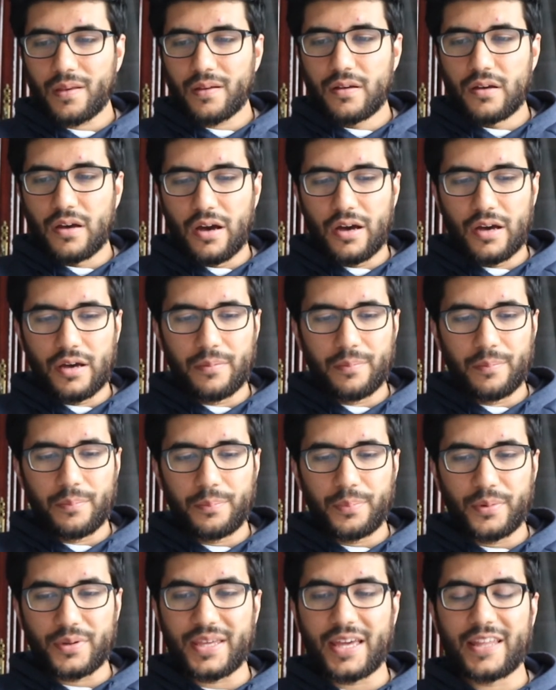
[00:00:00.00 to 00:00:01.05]

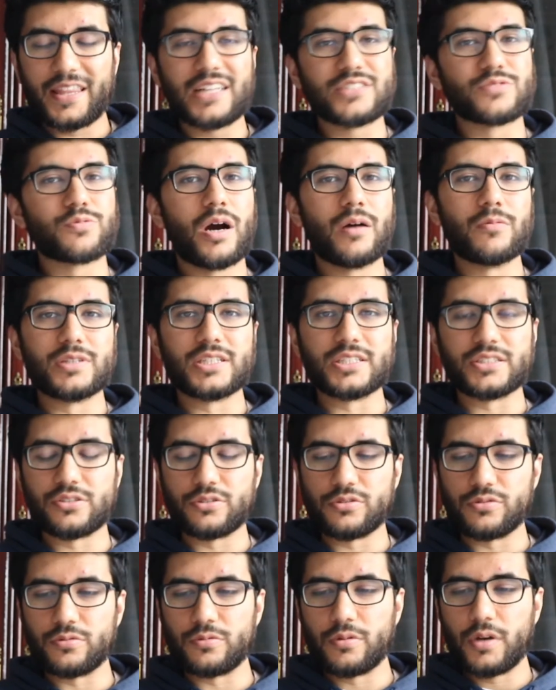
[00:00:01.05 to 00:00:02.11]
But yeah, that's what I wanted
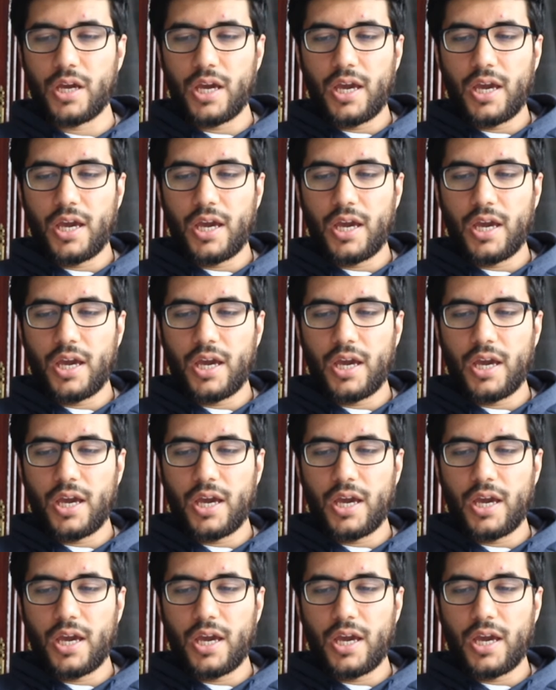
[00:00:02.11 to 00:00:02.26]
to